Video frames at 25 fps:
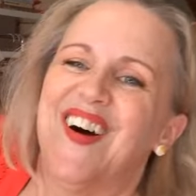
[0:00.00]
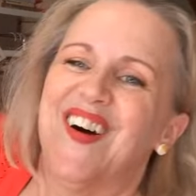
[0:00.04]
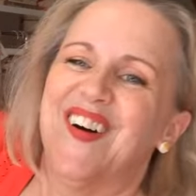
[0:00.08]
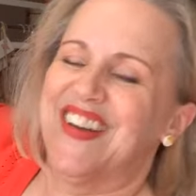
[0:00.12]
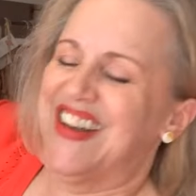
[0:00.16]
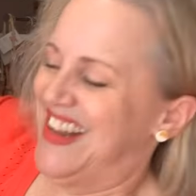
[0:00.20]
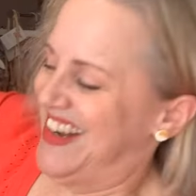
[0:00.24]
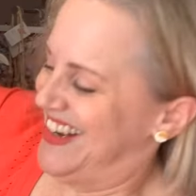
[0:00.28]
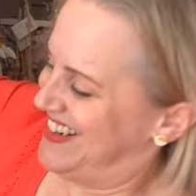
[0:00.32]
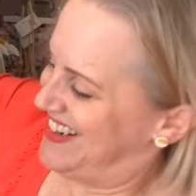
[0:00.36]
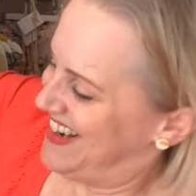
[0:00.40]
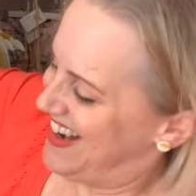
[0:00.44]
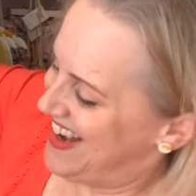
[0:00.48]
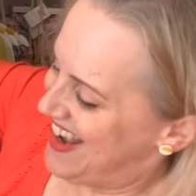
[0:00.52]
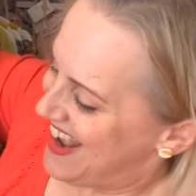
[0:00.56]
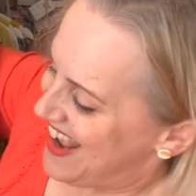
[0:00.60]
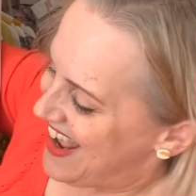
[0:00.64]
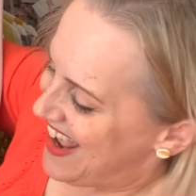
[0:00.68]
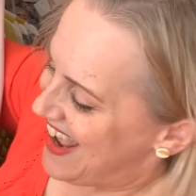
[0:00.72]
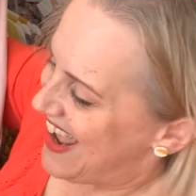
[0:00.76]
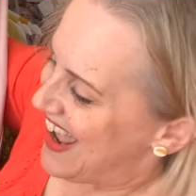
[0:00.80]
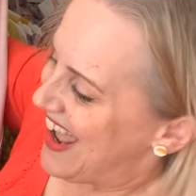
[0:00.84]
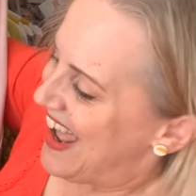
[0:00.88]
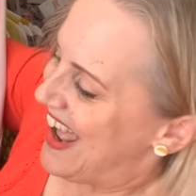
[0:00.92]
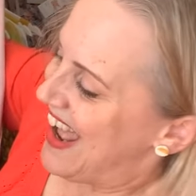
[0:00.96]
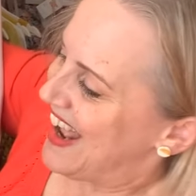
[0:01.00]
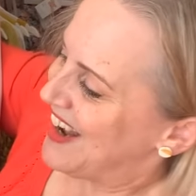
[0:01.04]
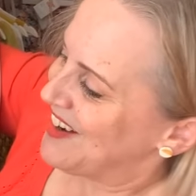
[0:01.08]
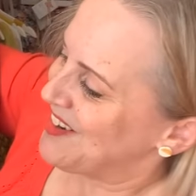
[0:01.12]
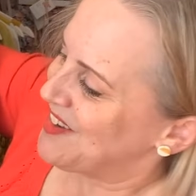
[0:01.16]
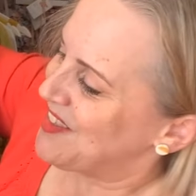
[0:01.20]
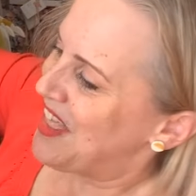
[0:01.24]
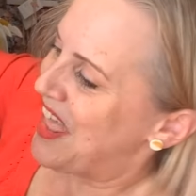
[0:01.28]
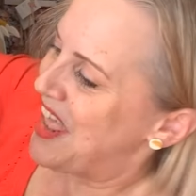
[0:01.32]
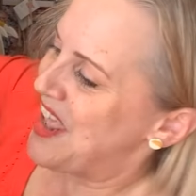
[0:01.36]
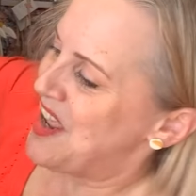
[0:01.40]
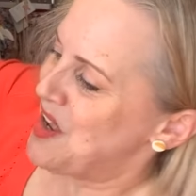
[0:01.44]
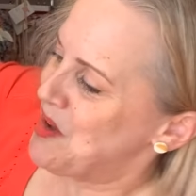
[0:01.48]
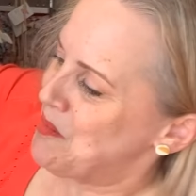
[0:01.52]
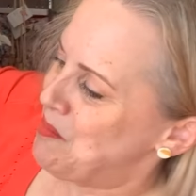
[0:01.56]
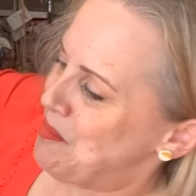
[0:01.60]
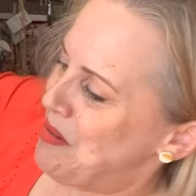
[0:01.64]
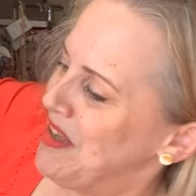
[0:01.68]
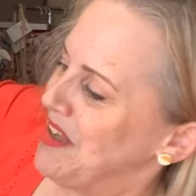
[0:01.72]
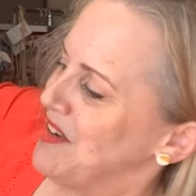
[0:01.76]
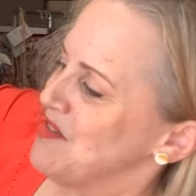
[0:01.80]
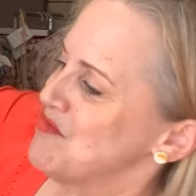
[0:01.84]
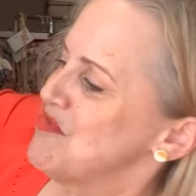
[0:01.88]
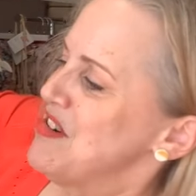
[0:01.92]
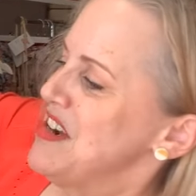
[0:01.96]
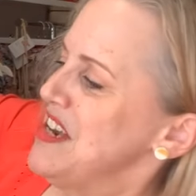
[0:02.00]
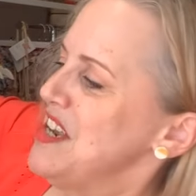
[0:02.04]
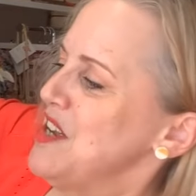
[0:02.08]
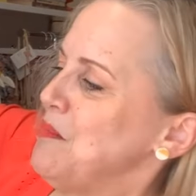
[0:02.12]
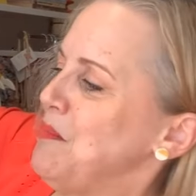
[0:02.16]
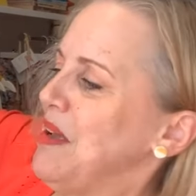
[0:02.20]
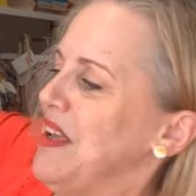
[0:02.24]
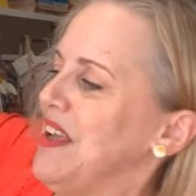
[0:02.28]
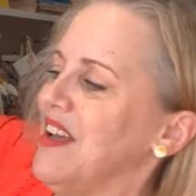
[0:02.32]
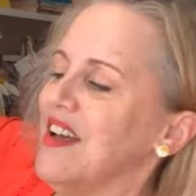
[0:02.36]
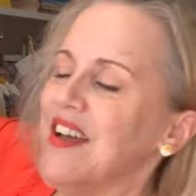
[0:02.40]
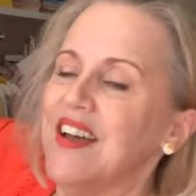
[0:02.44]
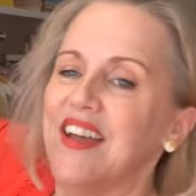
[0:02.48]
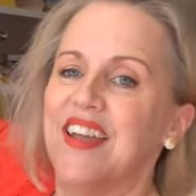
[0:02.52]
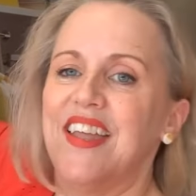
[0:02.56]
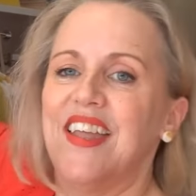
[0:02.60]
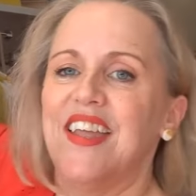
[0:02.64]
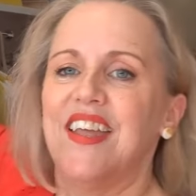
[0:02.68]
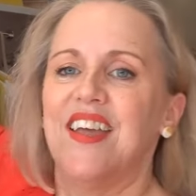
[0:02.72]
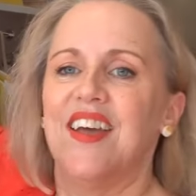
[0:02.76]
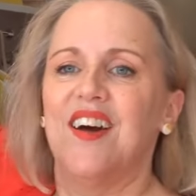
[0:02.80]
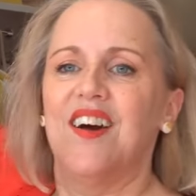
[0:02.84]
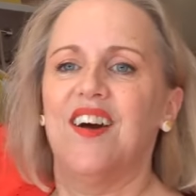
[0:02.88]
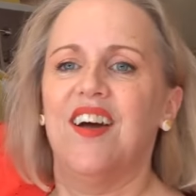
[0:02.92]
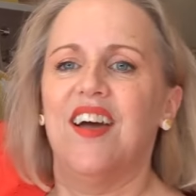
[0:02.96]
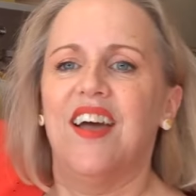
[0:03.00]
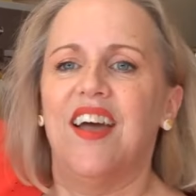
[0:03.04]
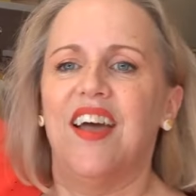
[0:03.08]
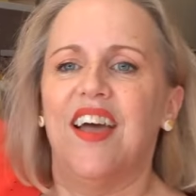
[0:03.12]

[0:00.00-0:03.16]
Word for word: on it. And they reappear here